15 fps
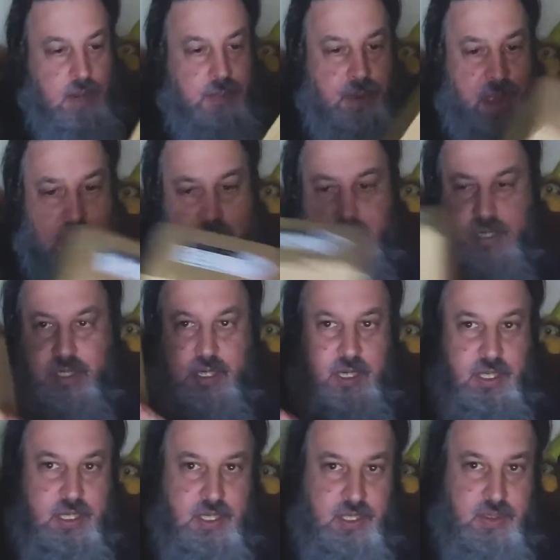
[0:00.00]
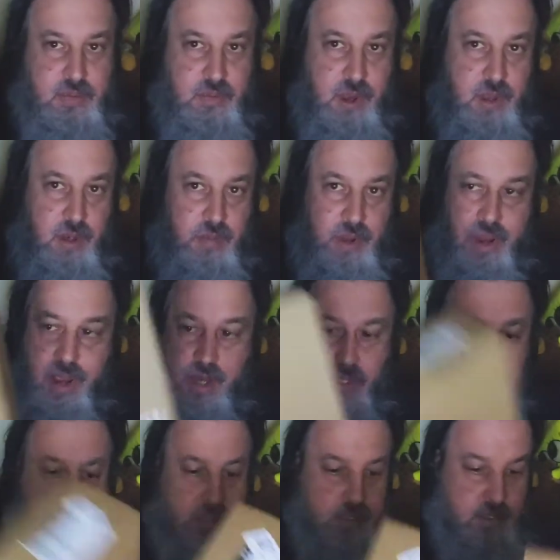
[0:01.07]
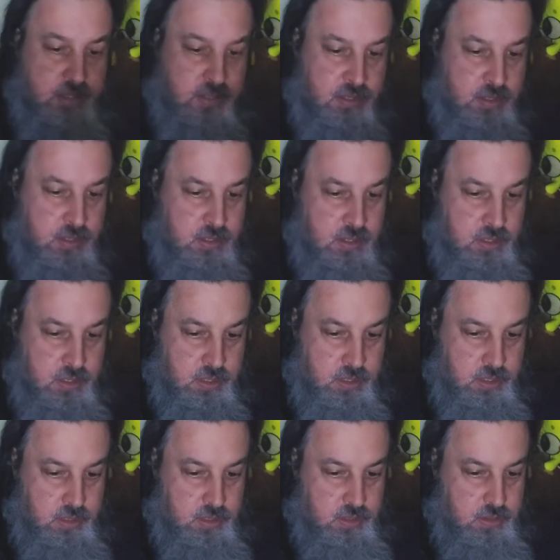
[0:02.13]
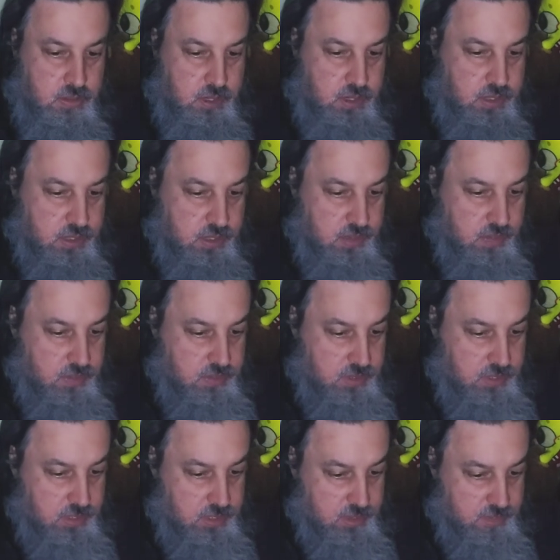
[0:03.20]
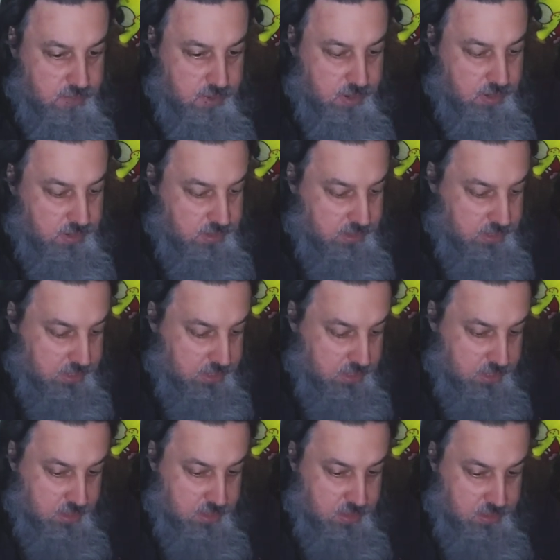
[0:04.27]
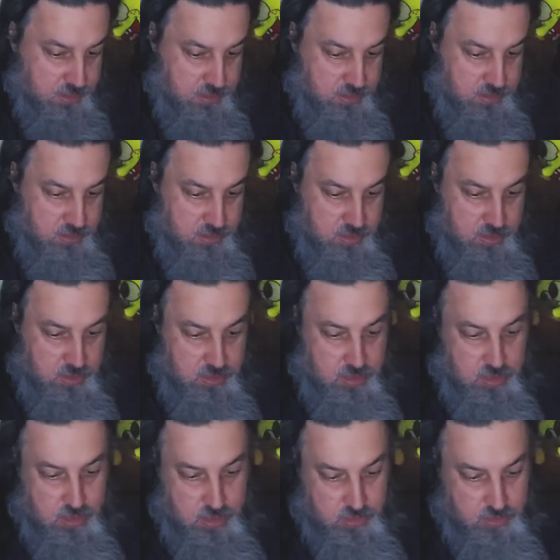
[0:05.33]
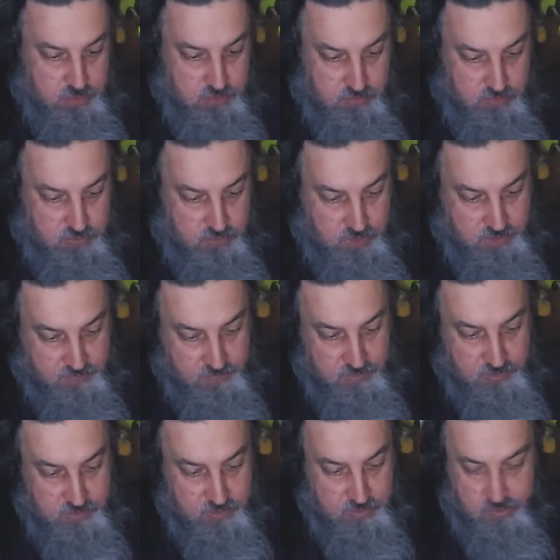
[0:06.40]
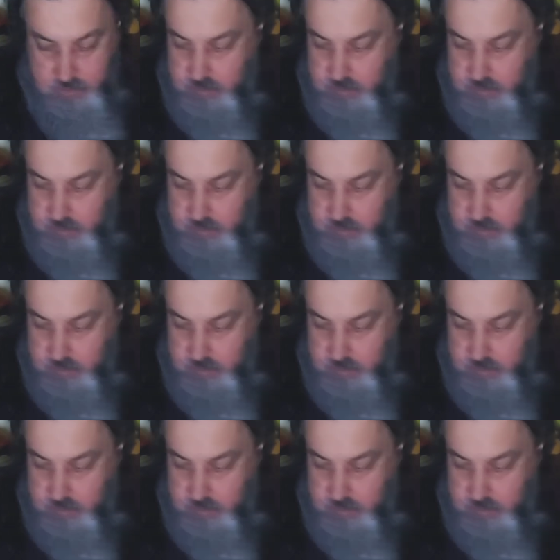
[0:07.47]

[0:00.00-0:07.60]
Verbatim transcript: Packaging, smaller box. So I think what's in the box here are screwdrivers.